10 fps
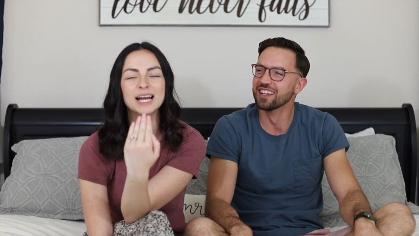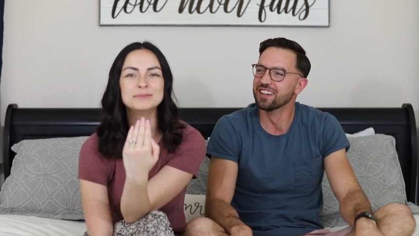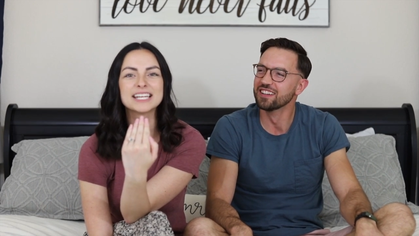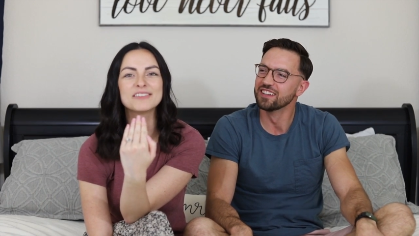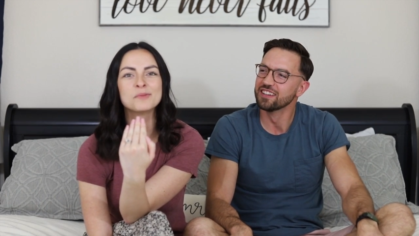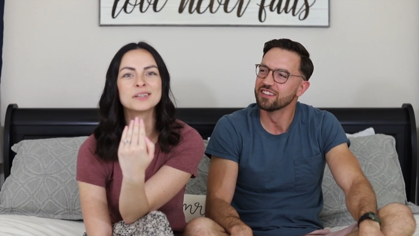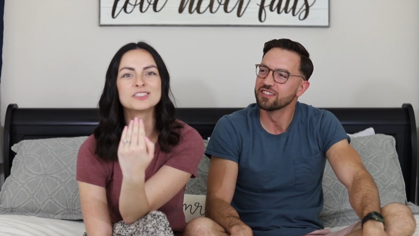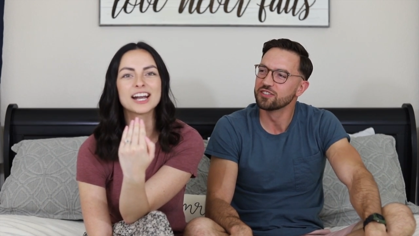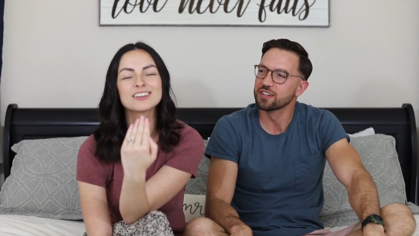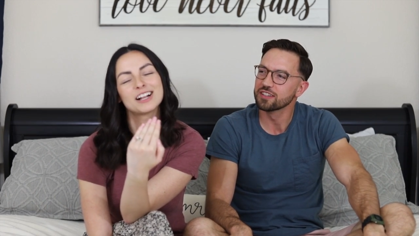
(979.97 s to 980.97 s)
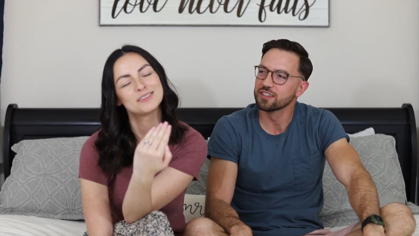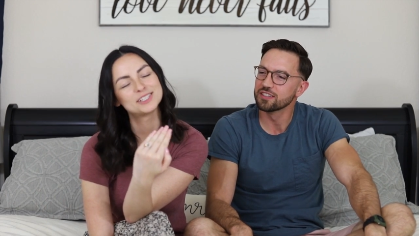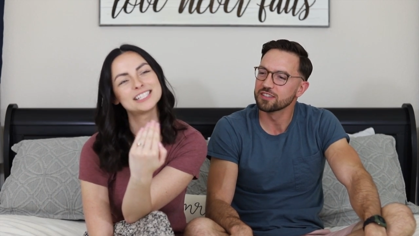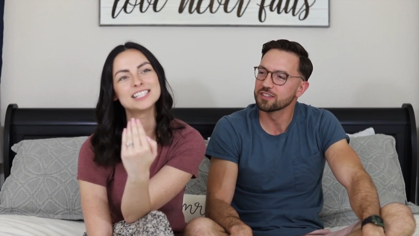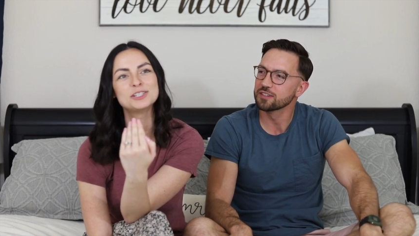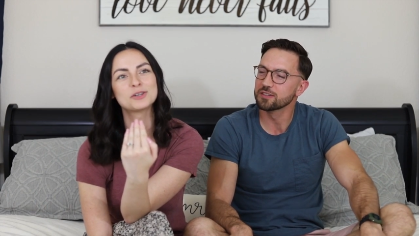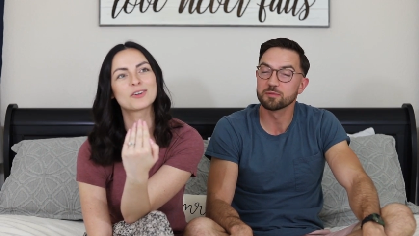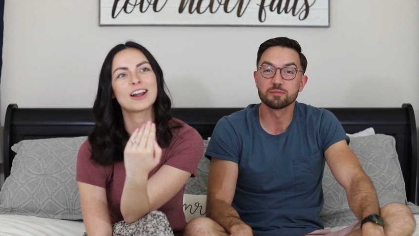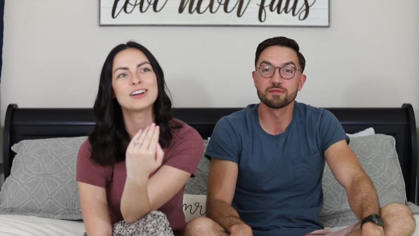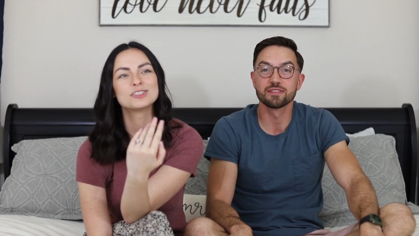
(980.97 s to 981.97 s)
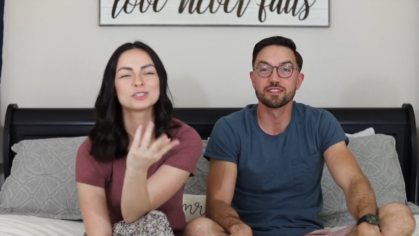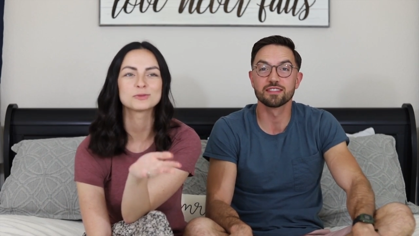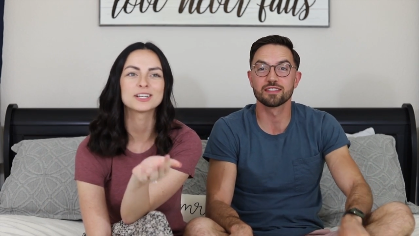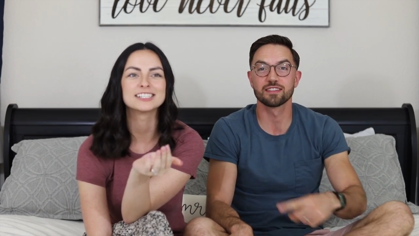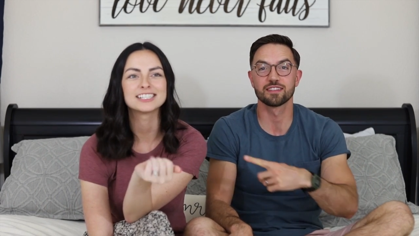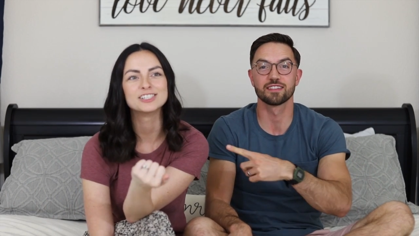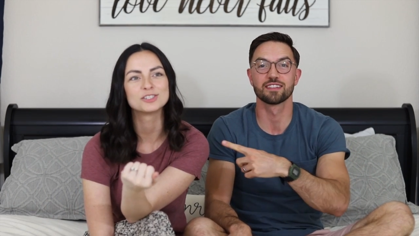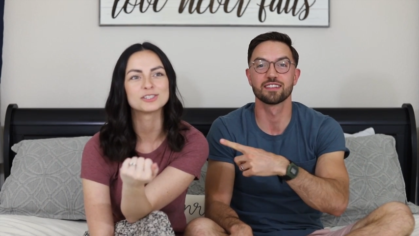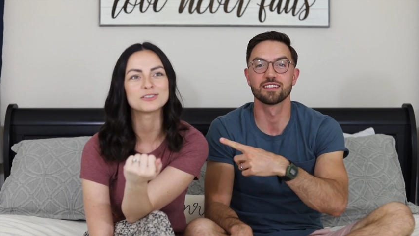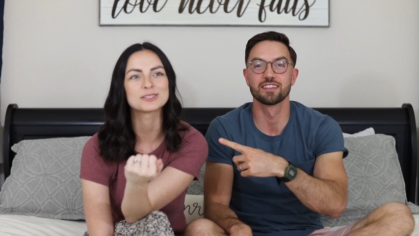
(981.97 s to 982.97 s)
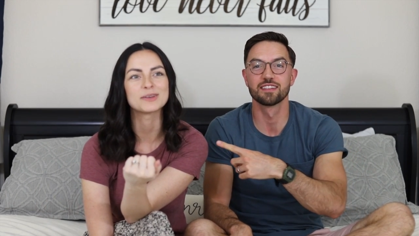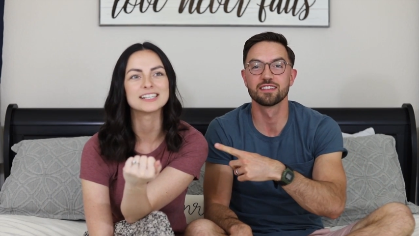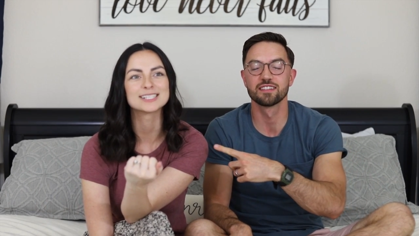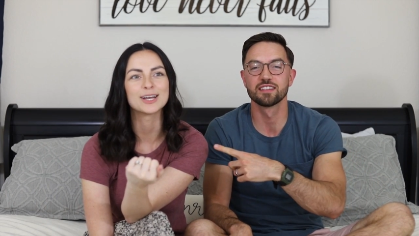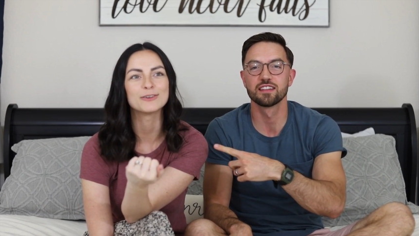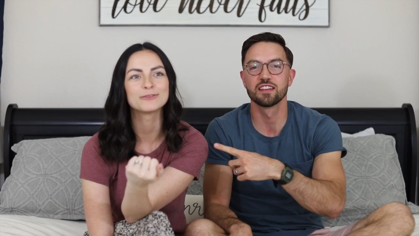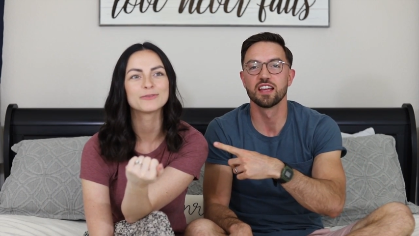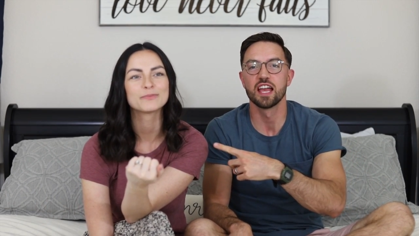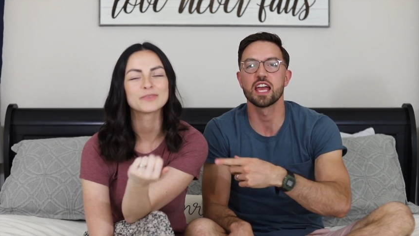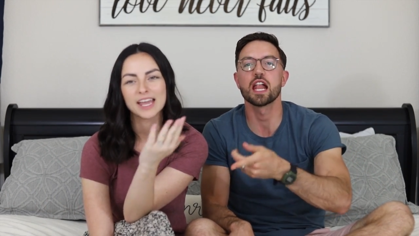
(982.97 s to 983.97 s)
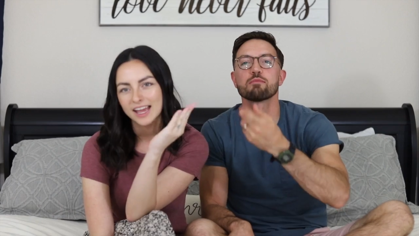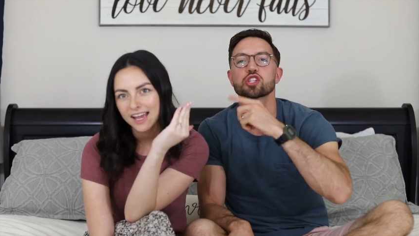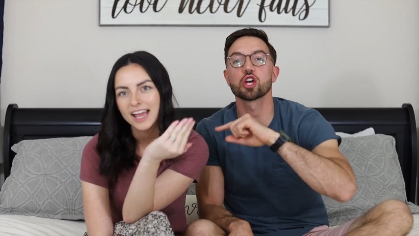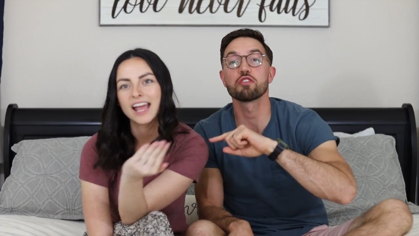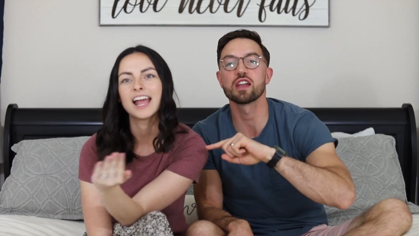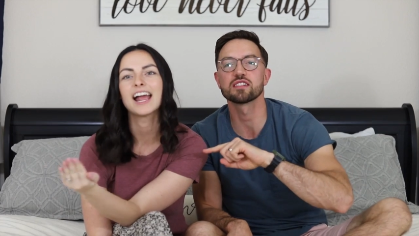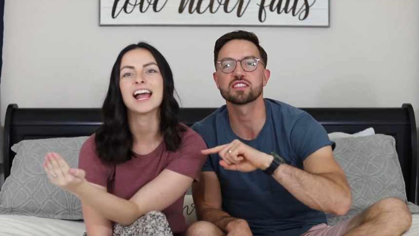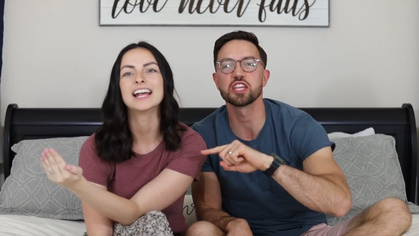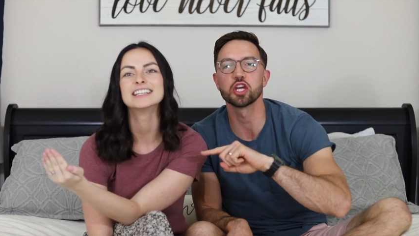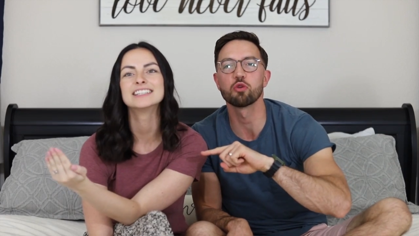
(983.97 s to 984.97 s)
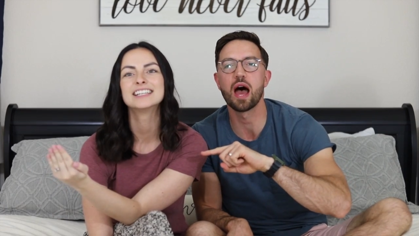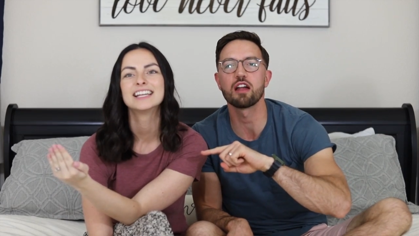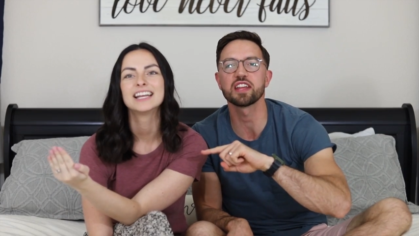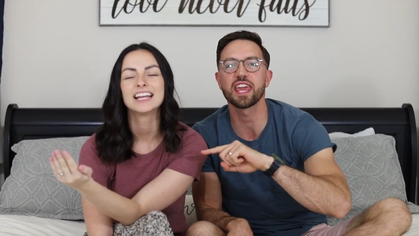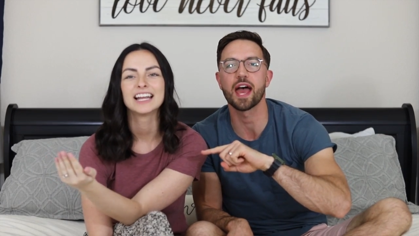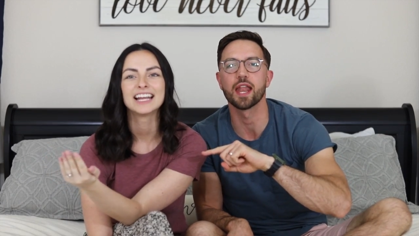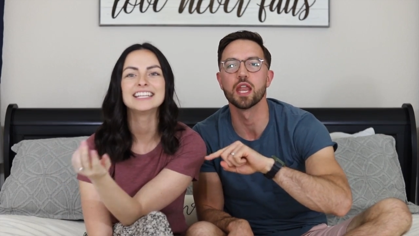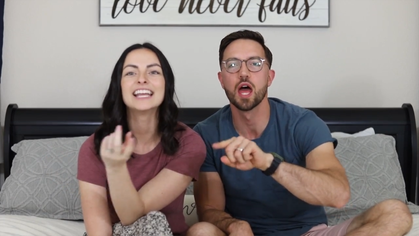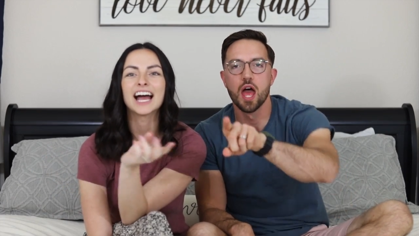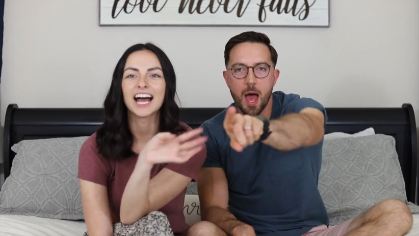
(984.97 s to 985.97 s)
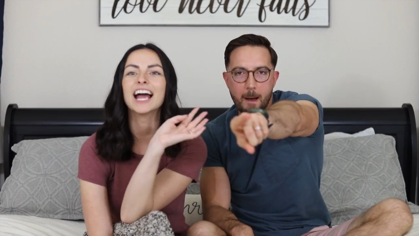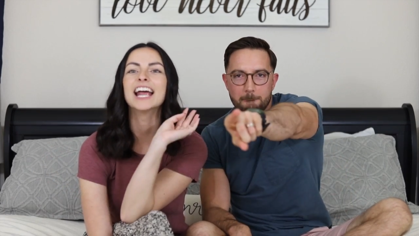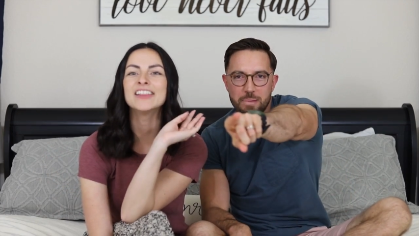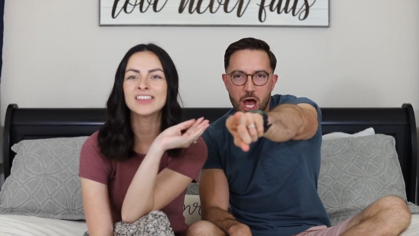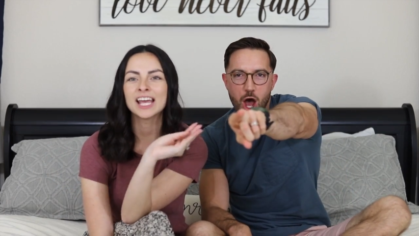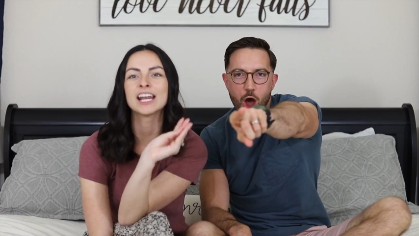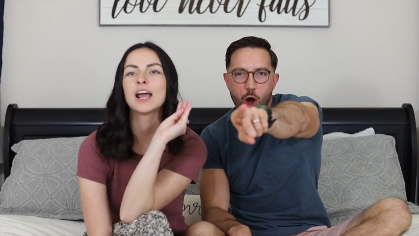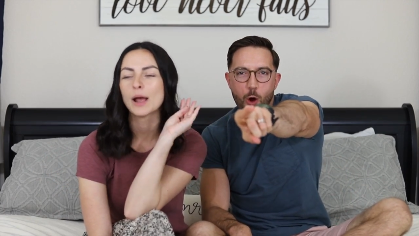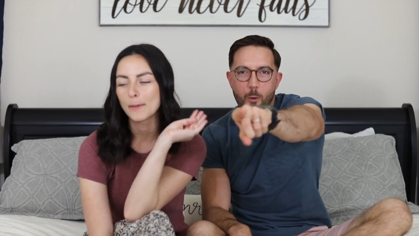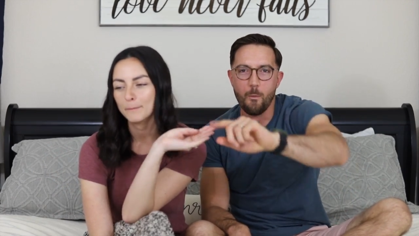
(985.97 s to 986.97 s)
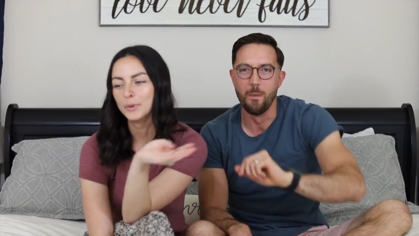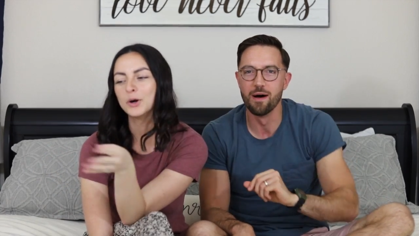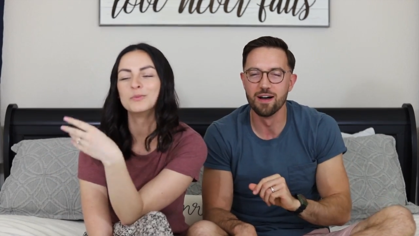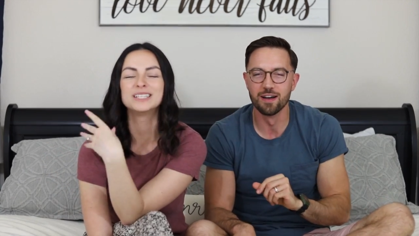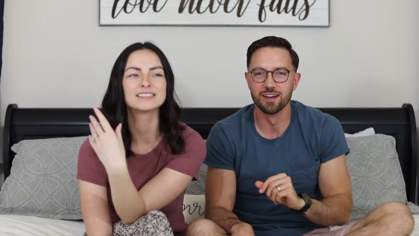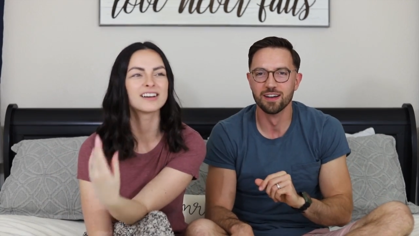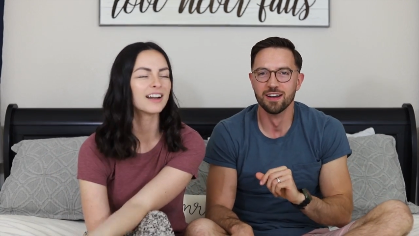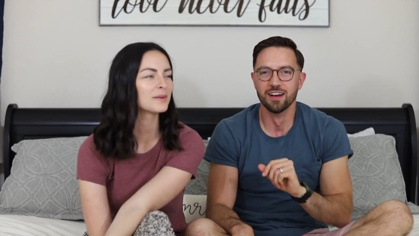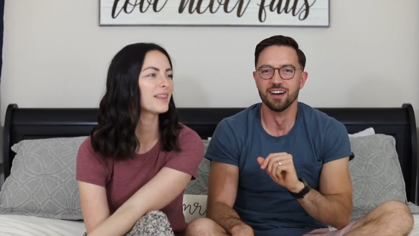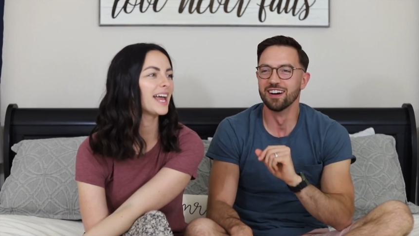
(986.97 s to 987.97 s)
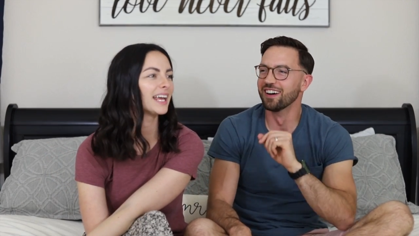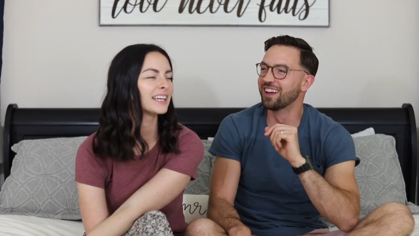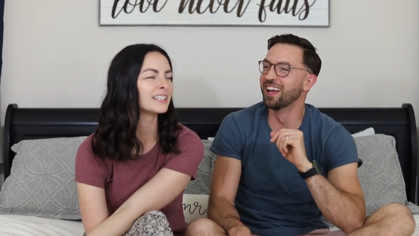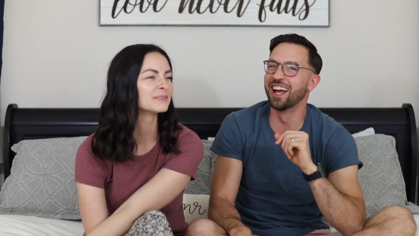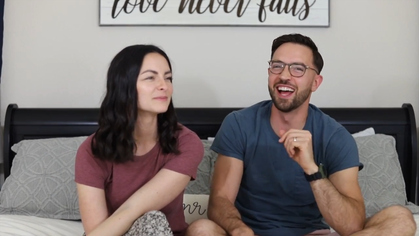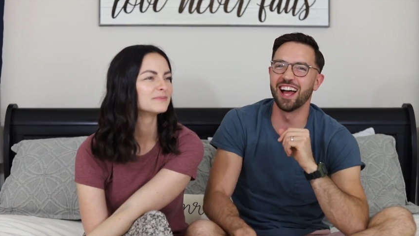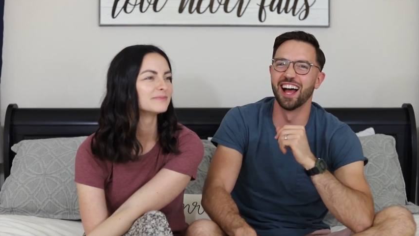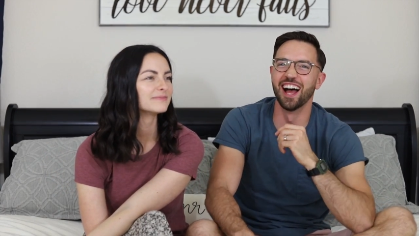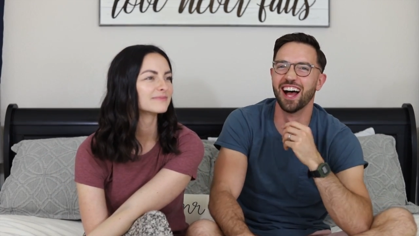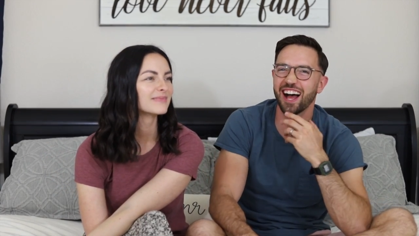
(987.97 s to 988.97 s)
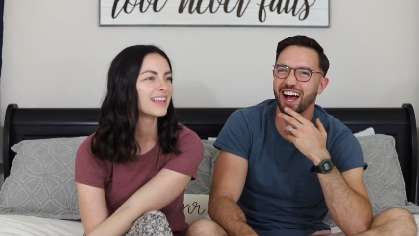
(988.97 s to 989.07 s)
Speaker 1: I'm David Mendrygal. I've seen you around. Just wanted to introduce myself."
Speaker 2: And I'm sure that I'll see and, you around again.
Speaker 1: Yeah. And boom. Then, boom. He's gone. I'm like.